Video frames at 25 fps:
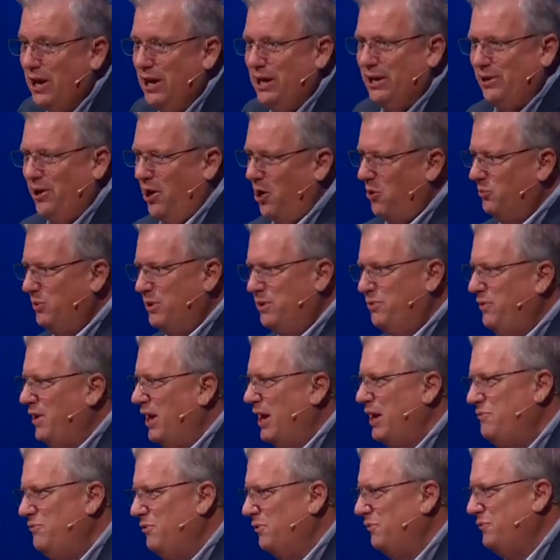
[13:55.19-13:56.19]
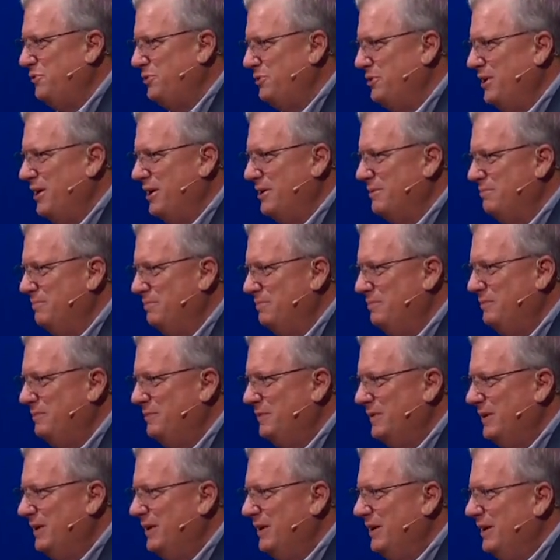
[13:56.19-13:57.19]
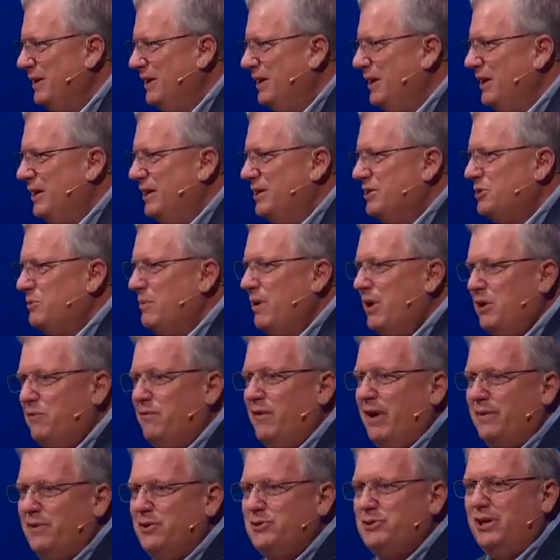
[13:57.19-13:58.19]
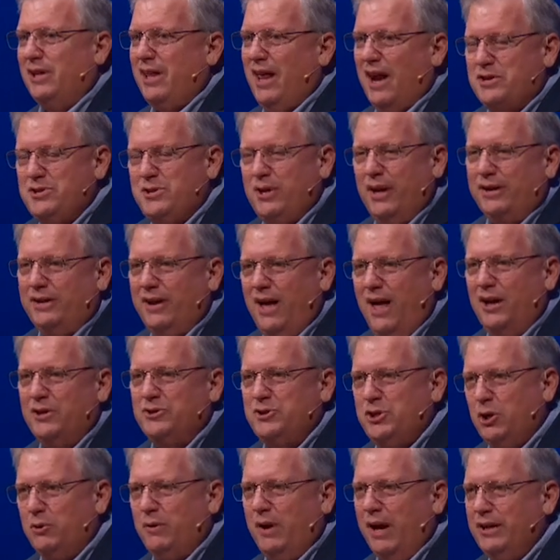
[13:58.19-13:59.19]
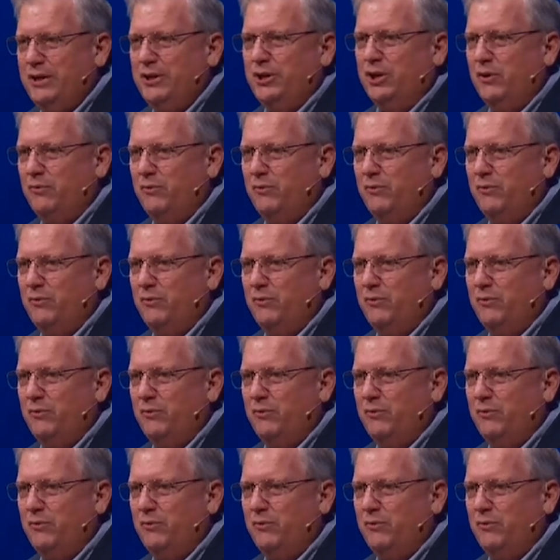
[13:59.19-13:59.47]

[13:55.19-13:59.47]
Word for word: And aren't we thankful for that? As a matter of fact, there's a lot of technology around here.